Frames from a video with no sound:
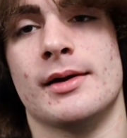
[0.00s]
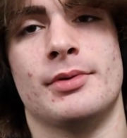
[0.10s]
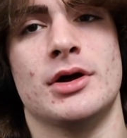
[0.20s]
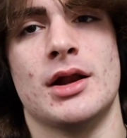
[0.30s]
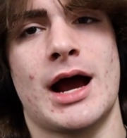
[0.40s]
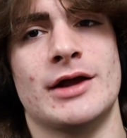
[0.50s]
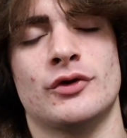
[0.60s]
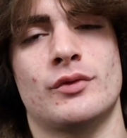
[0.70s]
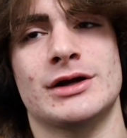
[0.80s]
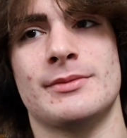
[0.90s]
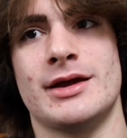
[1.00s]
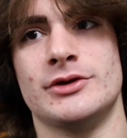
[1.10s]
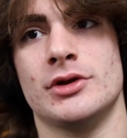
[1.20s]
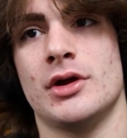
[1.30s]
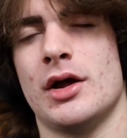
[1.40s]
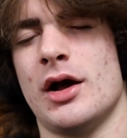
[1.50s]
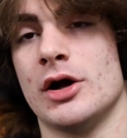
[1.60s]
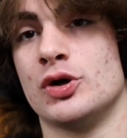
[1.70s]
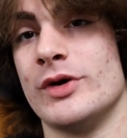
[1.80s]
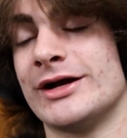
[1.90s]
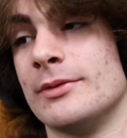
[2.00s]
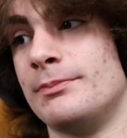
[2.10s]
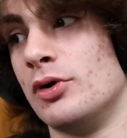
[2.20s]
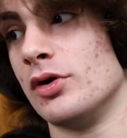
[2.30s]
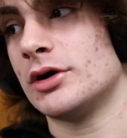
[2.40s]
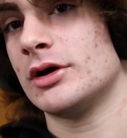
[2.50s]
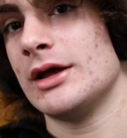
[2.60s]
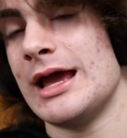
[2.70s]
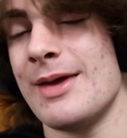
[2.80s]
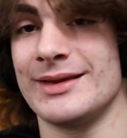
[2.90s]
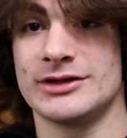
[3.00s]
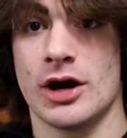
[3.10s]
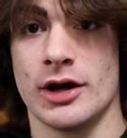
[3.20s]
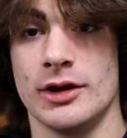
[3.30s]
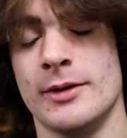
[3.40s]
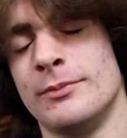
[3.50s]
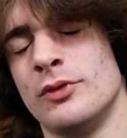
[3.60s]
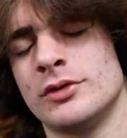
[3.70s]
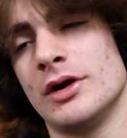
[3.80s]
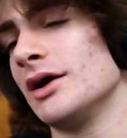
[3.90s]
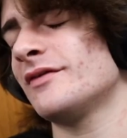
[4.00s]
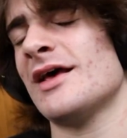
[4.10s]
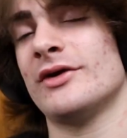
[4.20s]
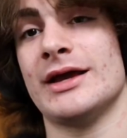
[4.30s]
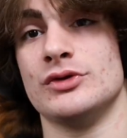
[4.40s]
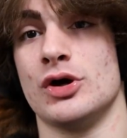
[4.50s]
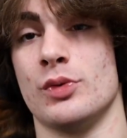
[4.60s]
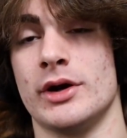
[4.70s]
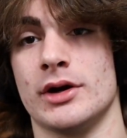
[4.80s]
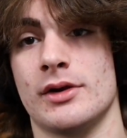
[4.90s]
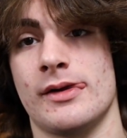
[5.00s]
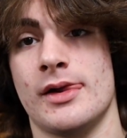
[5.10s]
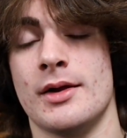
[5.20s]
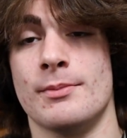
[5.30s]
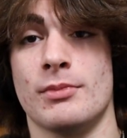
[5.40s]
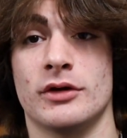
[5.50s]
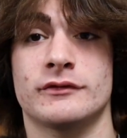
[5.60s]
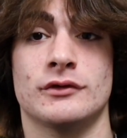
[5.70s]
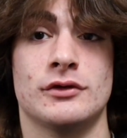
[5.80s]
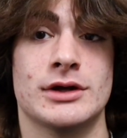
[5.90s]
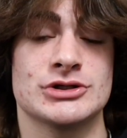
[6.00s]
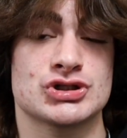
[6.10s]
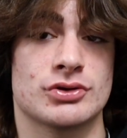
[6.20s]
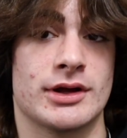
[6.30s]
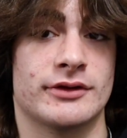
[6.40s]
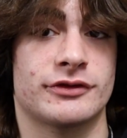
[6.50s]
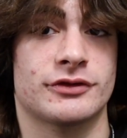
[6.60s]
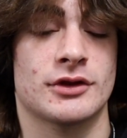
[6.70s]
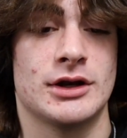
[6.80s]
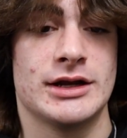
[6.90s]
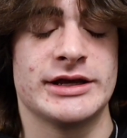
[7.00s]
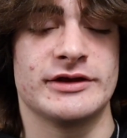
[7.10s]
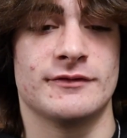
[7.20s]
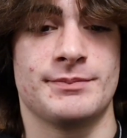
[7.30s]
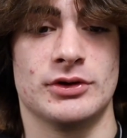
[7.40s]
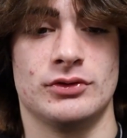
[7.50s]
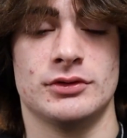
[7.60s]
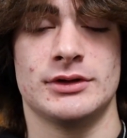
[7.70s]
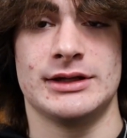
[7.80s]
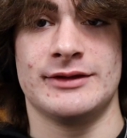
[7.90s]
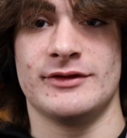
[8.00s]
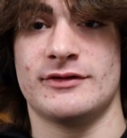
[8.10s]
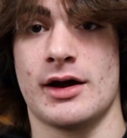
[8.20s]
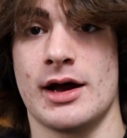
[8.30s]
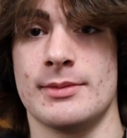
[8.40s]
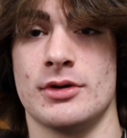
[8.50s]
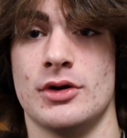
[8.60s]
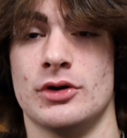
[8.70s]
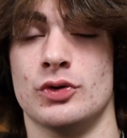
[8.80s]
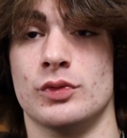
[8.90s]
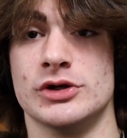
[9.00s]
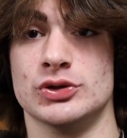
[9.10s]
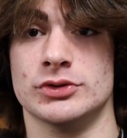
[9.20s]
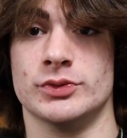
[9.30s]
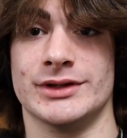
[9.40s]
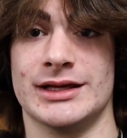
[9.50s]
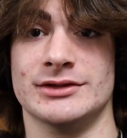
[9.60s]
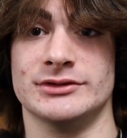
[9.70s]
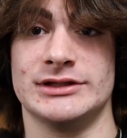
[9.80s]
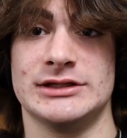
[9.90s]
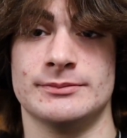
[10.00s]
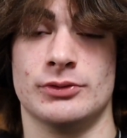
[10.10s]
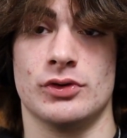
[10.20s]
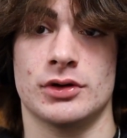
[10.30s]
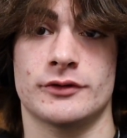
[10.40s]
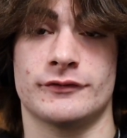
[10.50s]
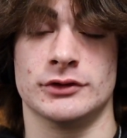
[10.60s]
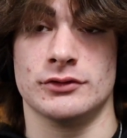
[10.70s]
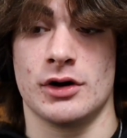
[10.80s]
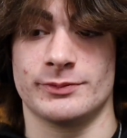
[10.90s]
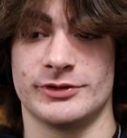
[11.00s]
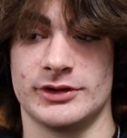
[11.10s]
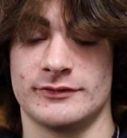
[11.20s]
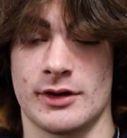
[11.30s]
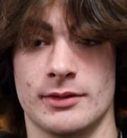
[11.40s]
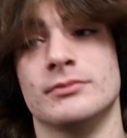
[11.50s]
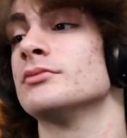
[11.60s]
But I don't recommend a quick bulk and then bulk cut, because that'll get you nowhere. Muscle and strength is built in the time where you are doing a lean bulk for a long period of time.